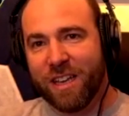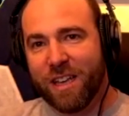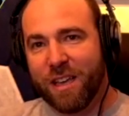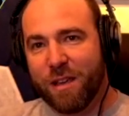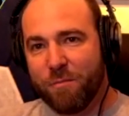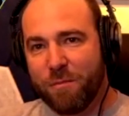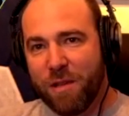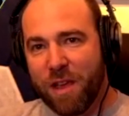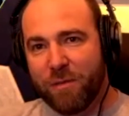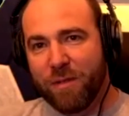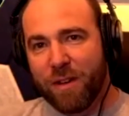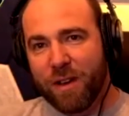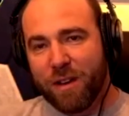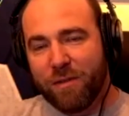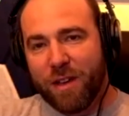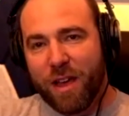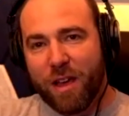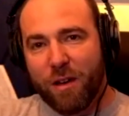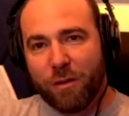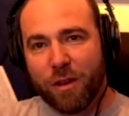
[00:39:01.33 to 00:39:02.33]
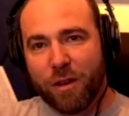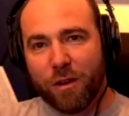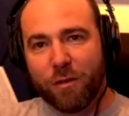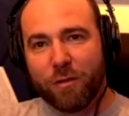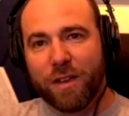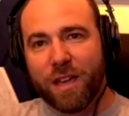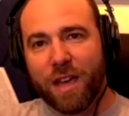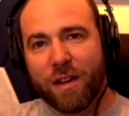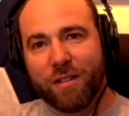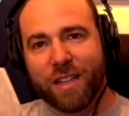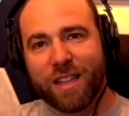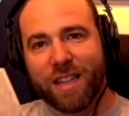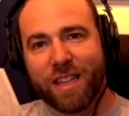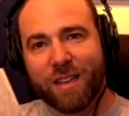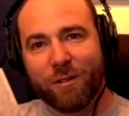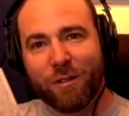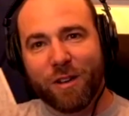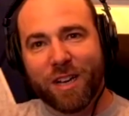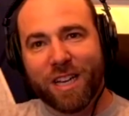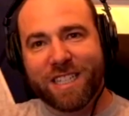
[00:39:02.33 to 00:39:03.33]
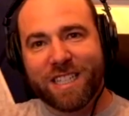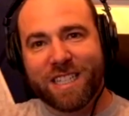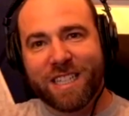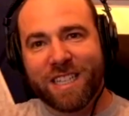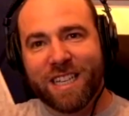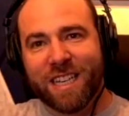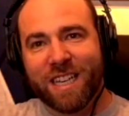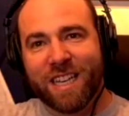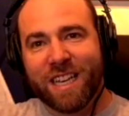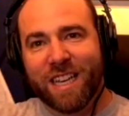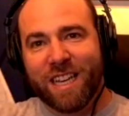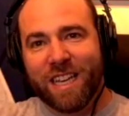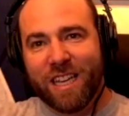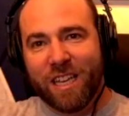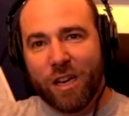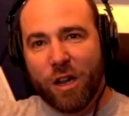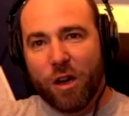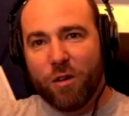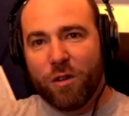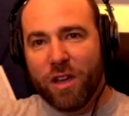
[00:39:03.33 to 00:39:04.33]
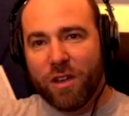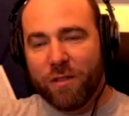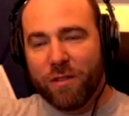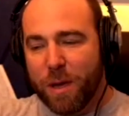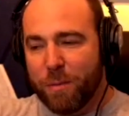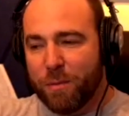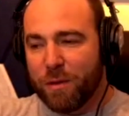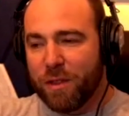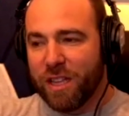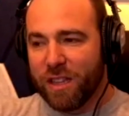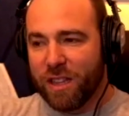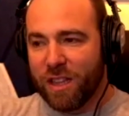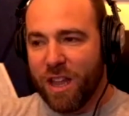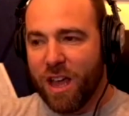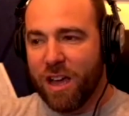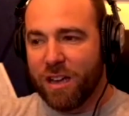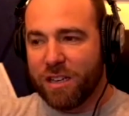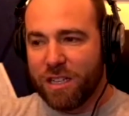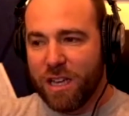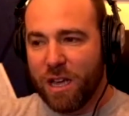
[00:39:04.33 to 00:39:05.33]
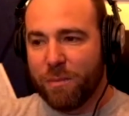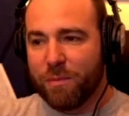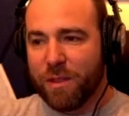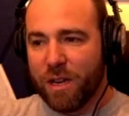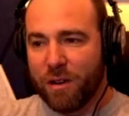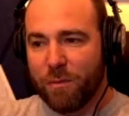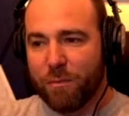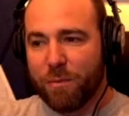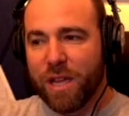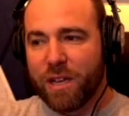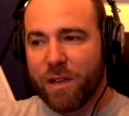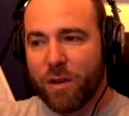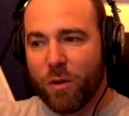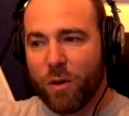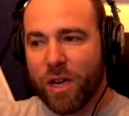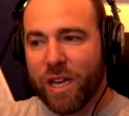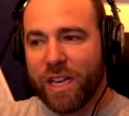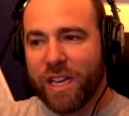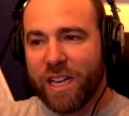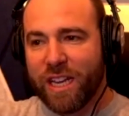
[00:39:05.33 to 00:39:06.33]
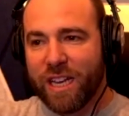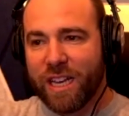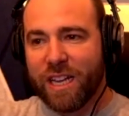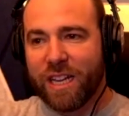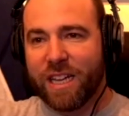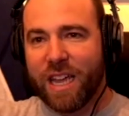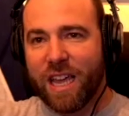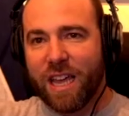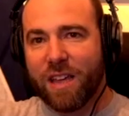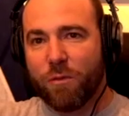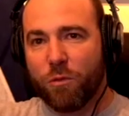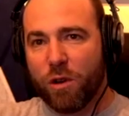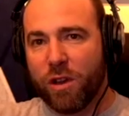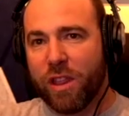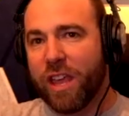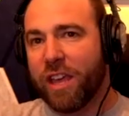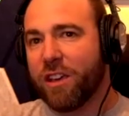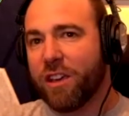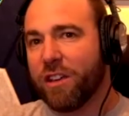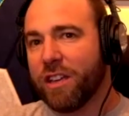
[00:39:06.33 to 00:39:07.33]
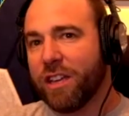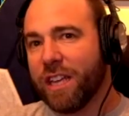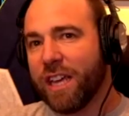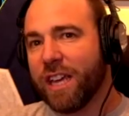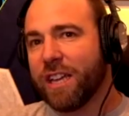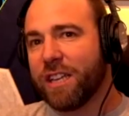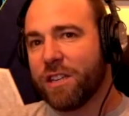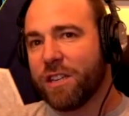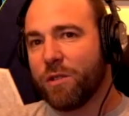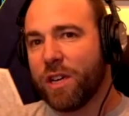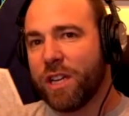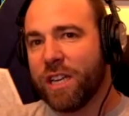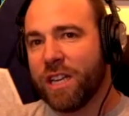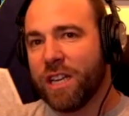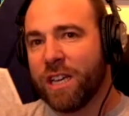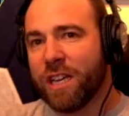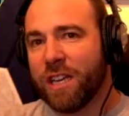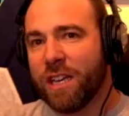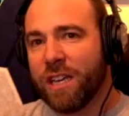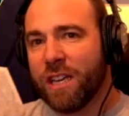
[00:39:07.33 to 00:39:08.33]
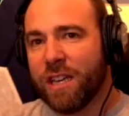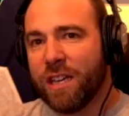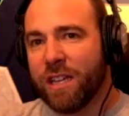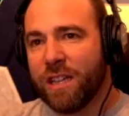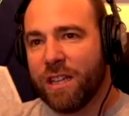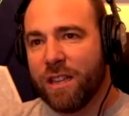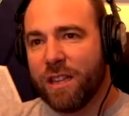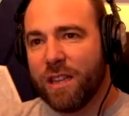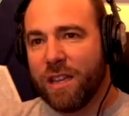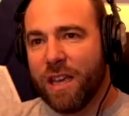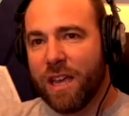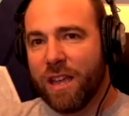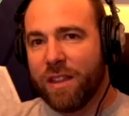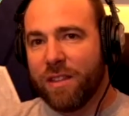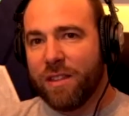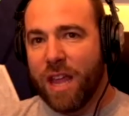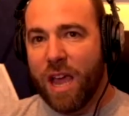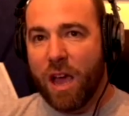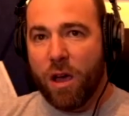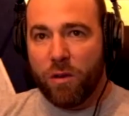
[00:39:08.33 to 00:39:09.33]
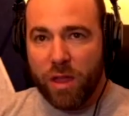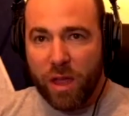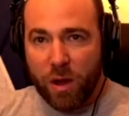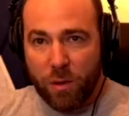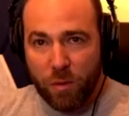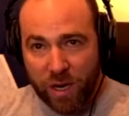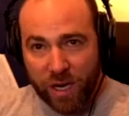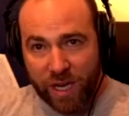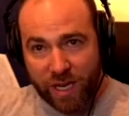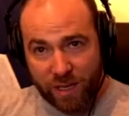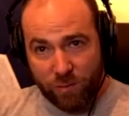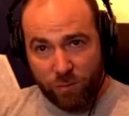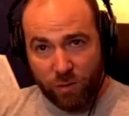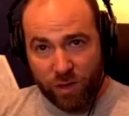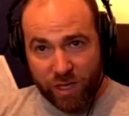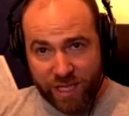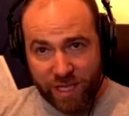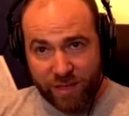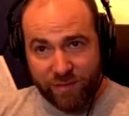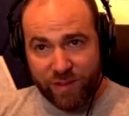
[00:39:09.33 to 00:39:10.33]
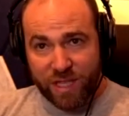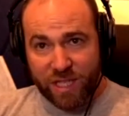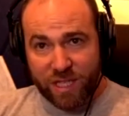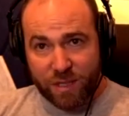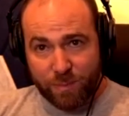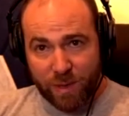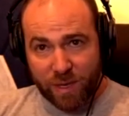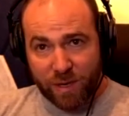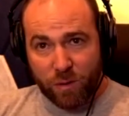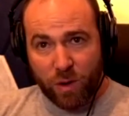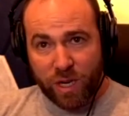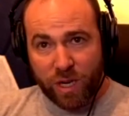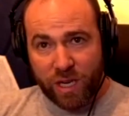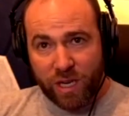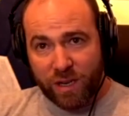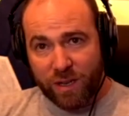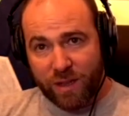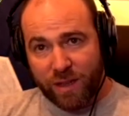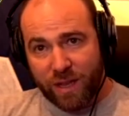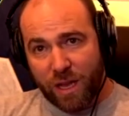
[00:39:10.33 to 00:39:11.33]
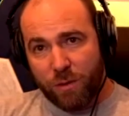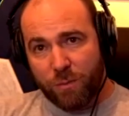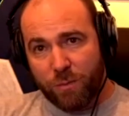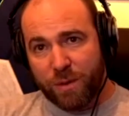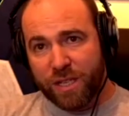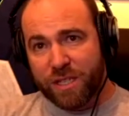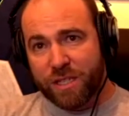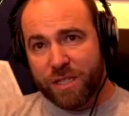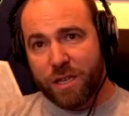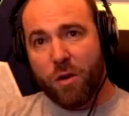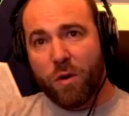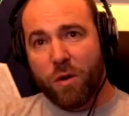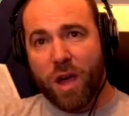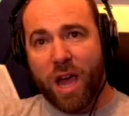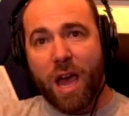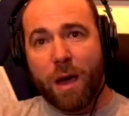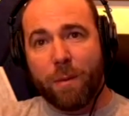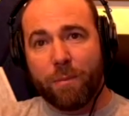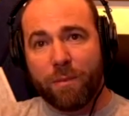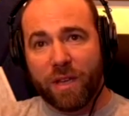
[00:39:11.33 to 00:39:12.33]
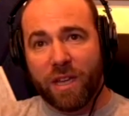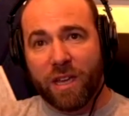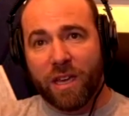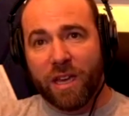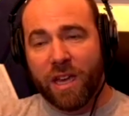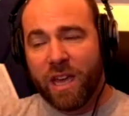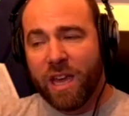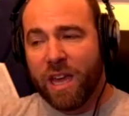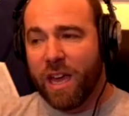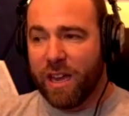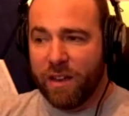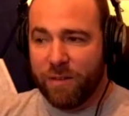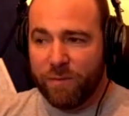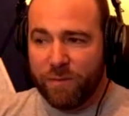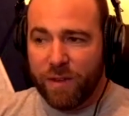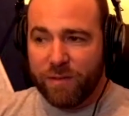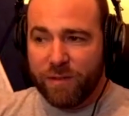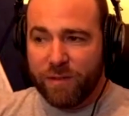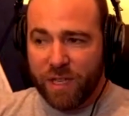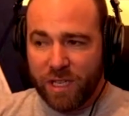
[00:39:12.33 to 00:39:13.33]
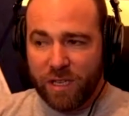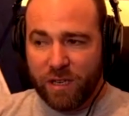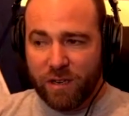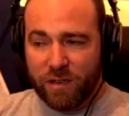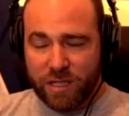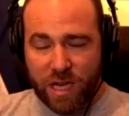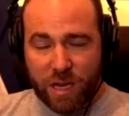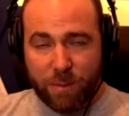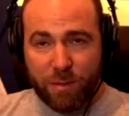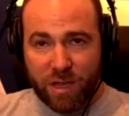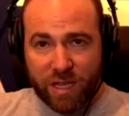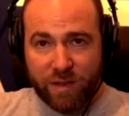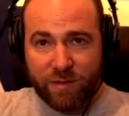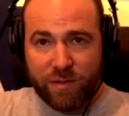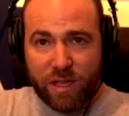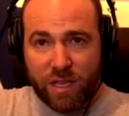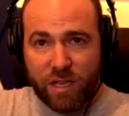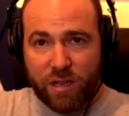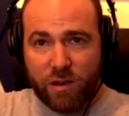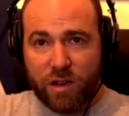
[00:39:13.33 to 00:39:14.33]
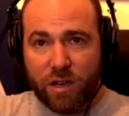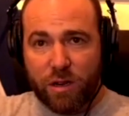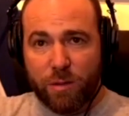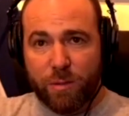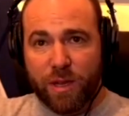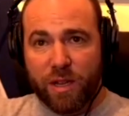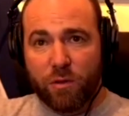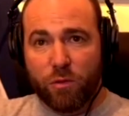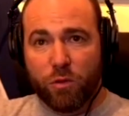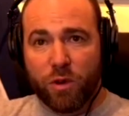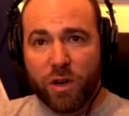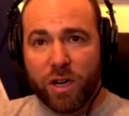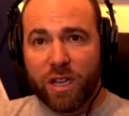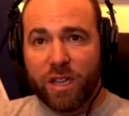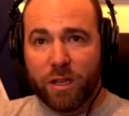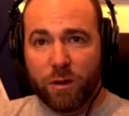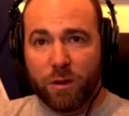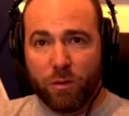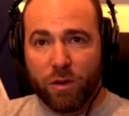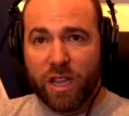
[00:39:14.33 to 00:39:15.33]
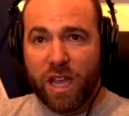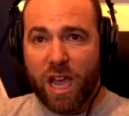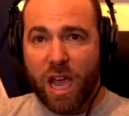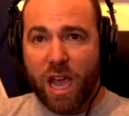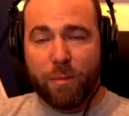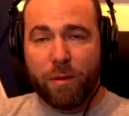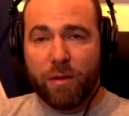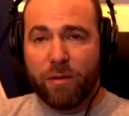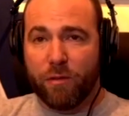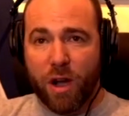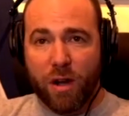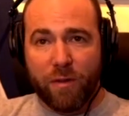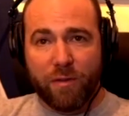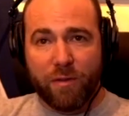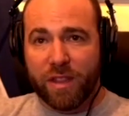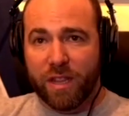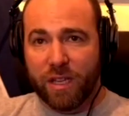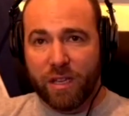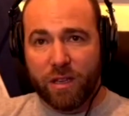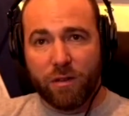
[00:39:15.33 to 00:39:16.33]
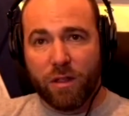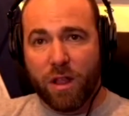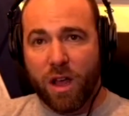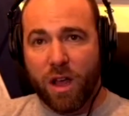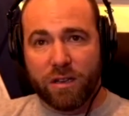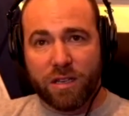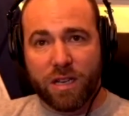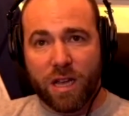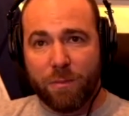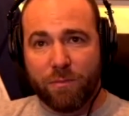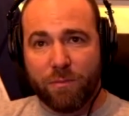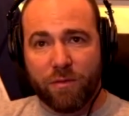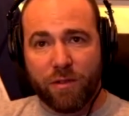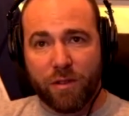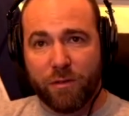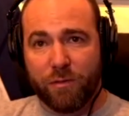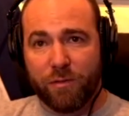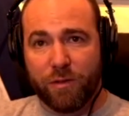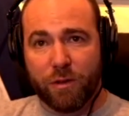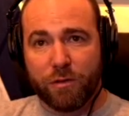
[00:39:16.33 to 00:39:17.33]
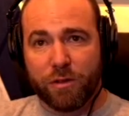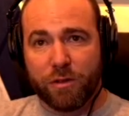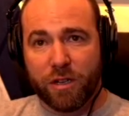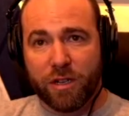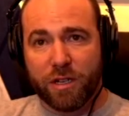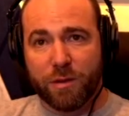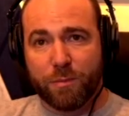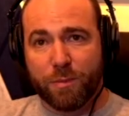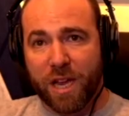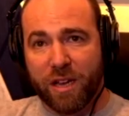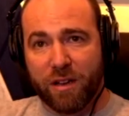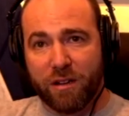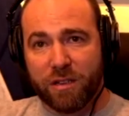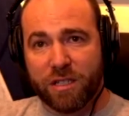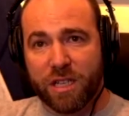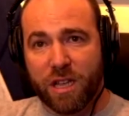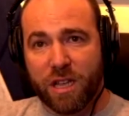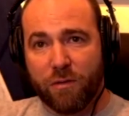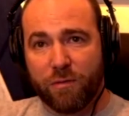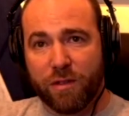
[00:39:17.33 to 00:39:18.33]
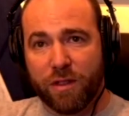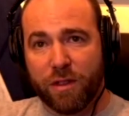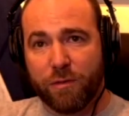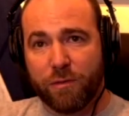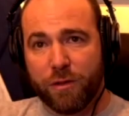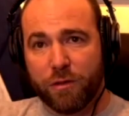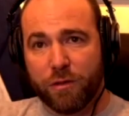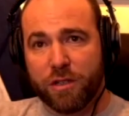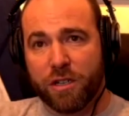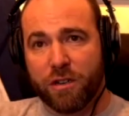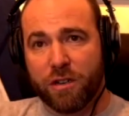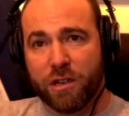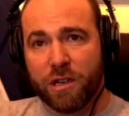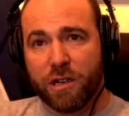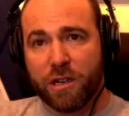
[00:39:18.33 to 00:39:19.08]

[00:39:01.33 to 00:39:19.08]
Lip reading: make fun of how goofy everything was. If people had locked up their Bitcoin in where they couldn't get to it, and now they were receiving this Bitcoin, they would be so happy. And in 15 years, I believe that you're going to be really, really happy for everything you locked up for the future to pay yourself in the future.